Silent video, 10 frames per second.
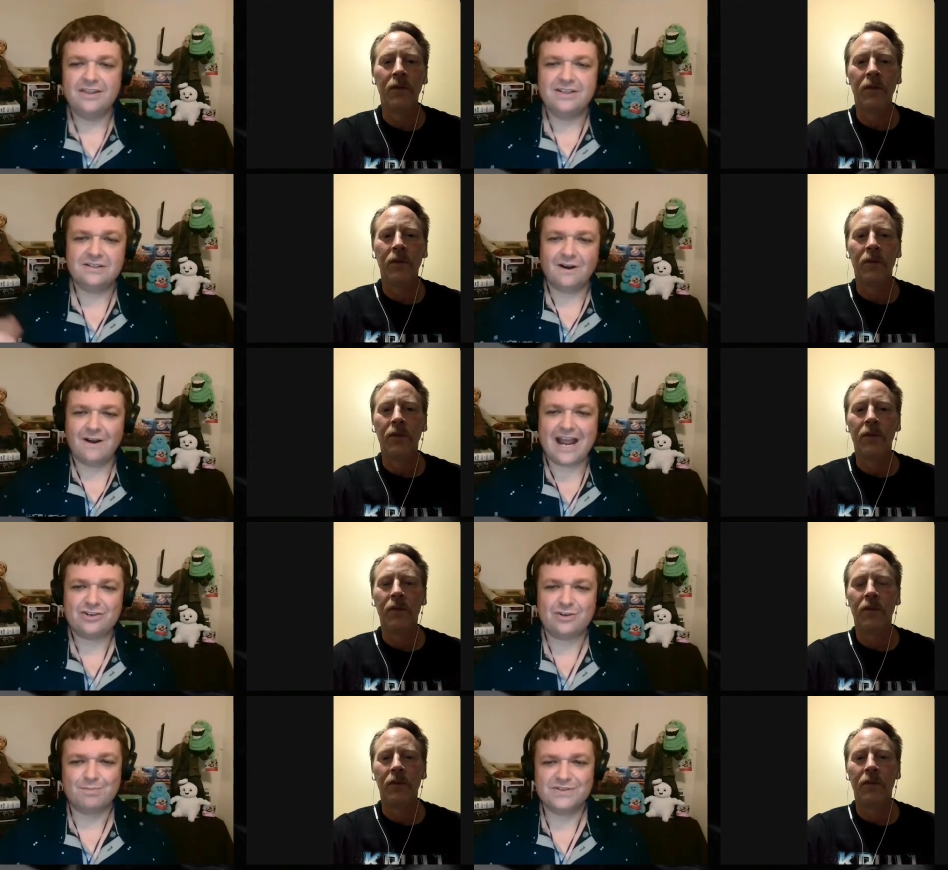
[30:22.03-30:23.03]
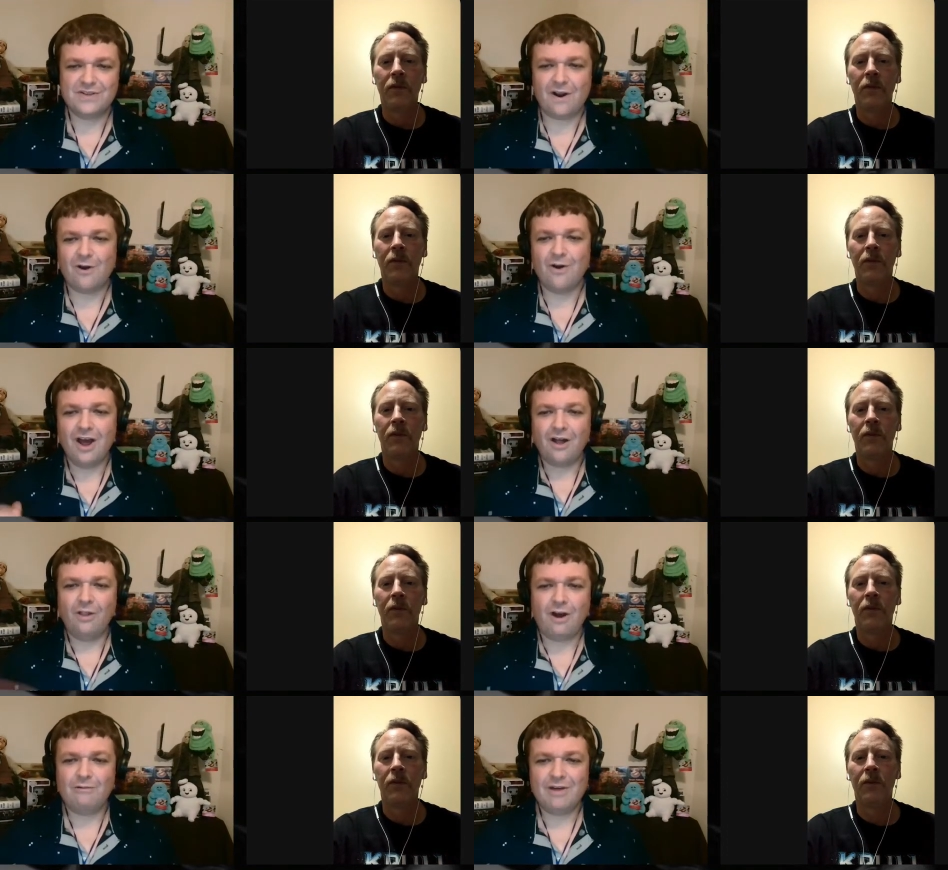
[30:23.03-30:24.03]
Speaker 1: The star Astrid Pizarro,
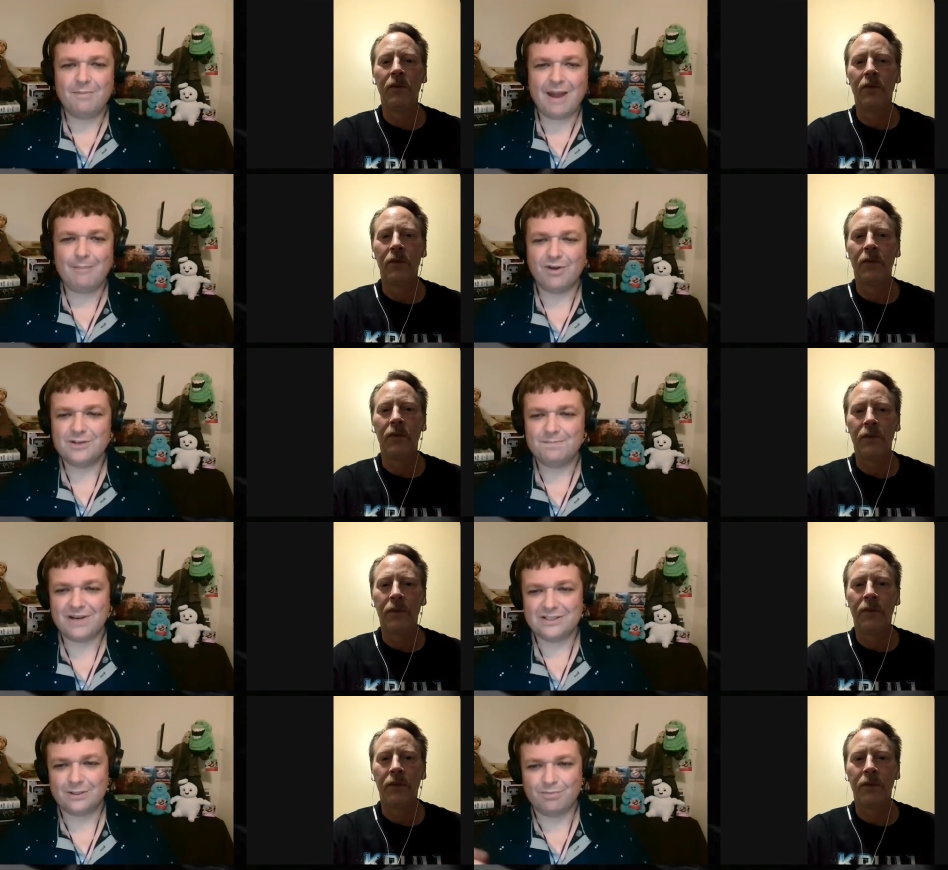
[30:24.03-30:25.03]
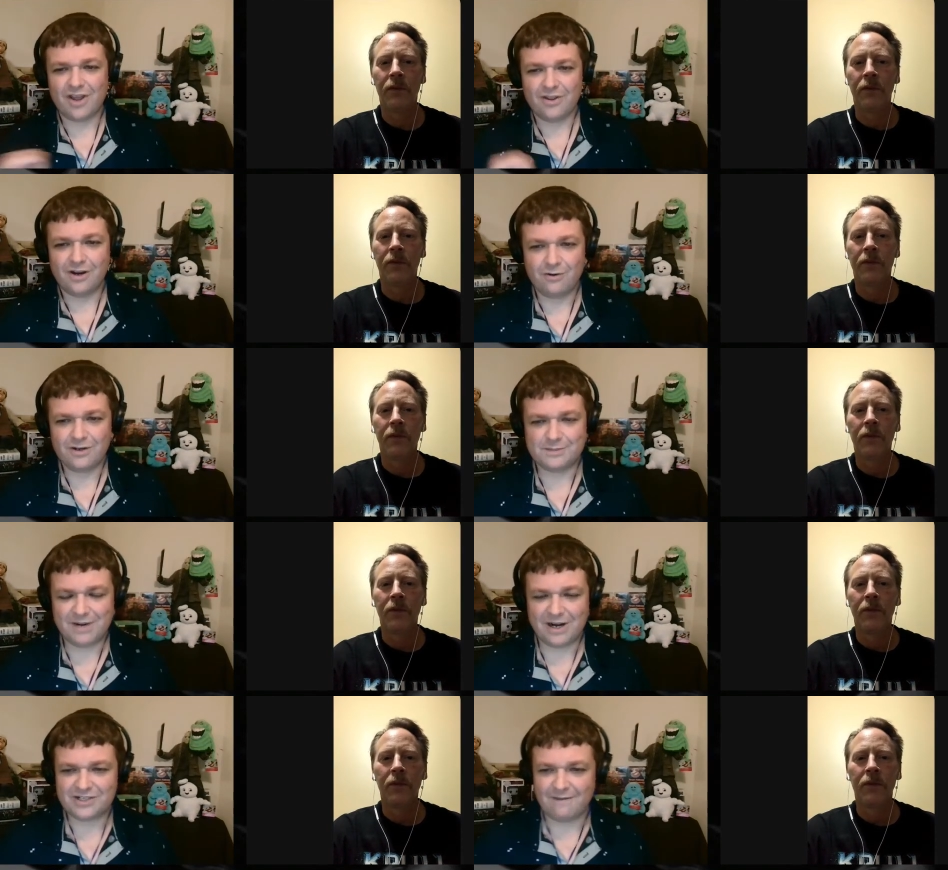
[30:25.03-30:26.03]
along with my brunch buster brother Chris
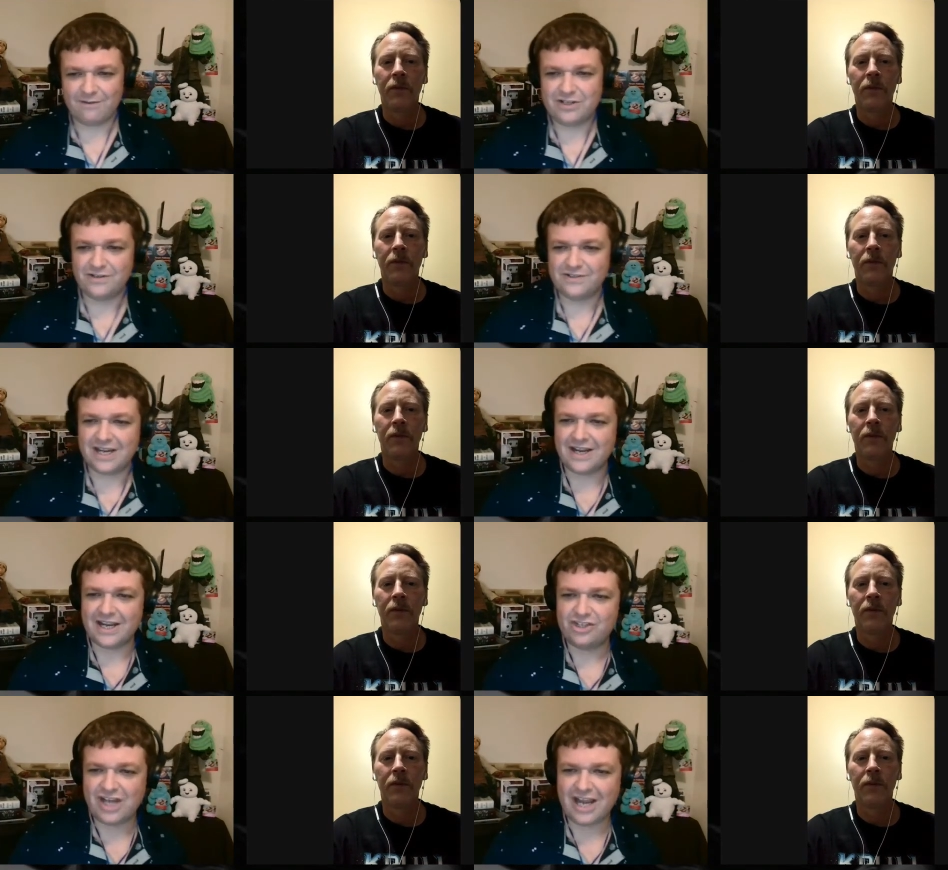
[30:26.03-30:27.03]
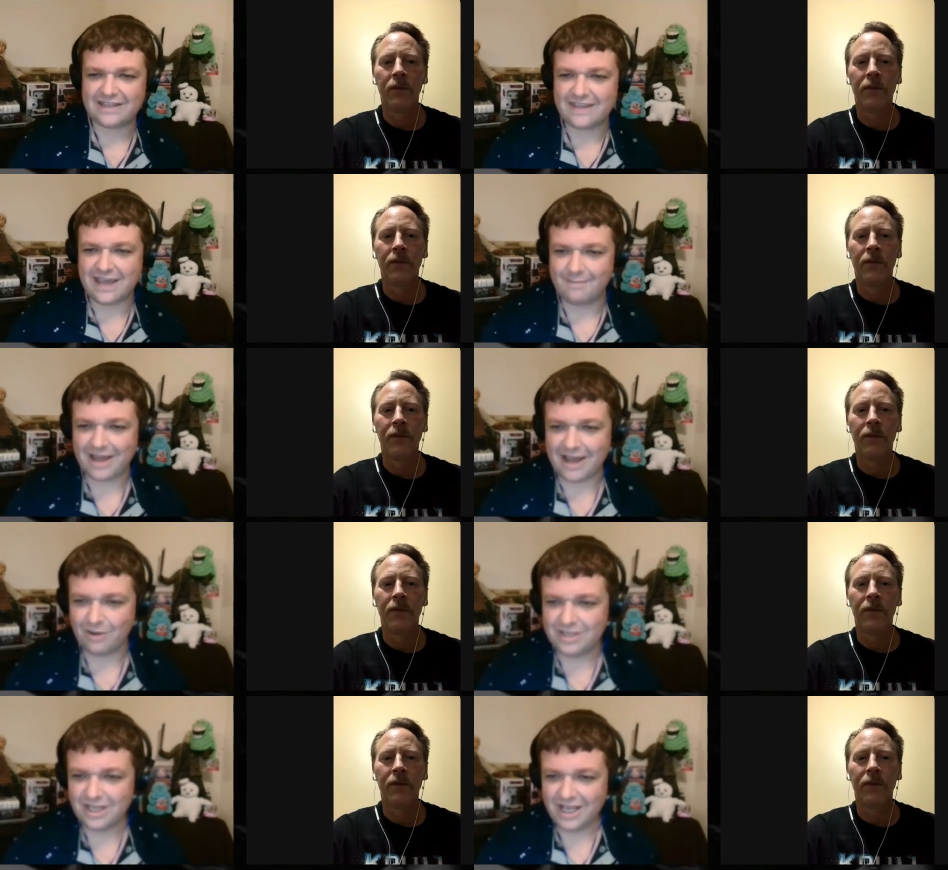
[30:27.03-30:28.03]
Parrish, every Tuesday night. Check them
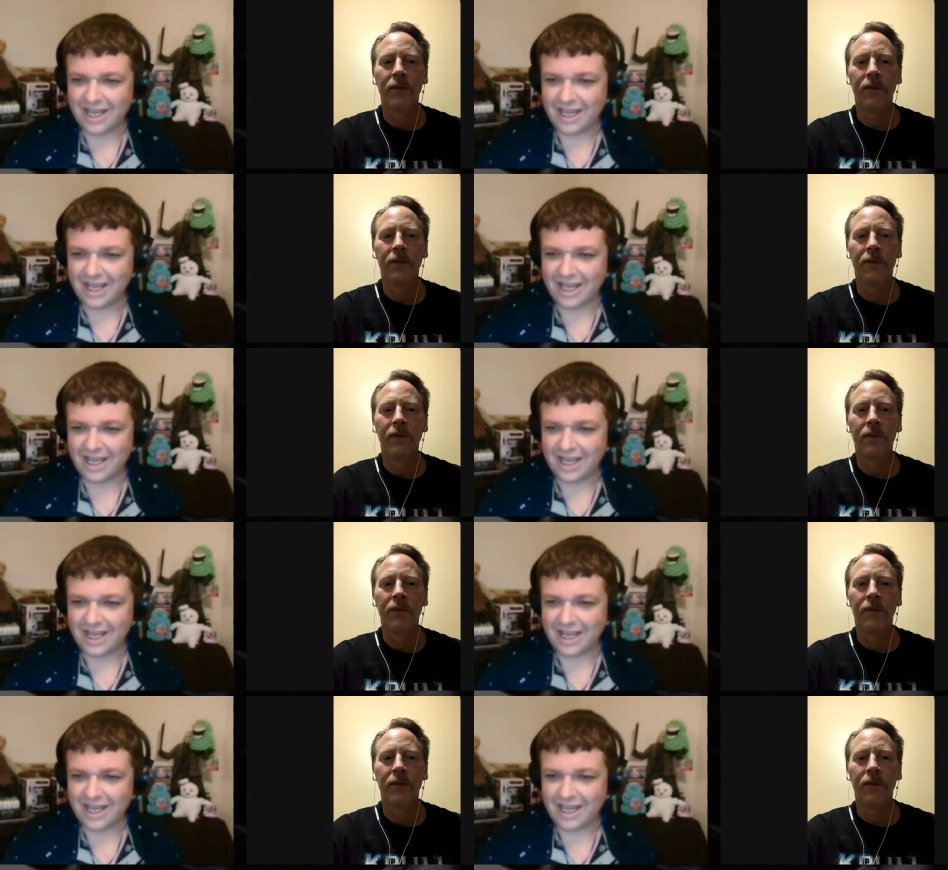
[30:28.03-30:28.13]
out.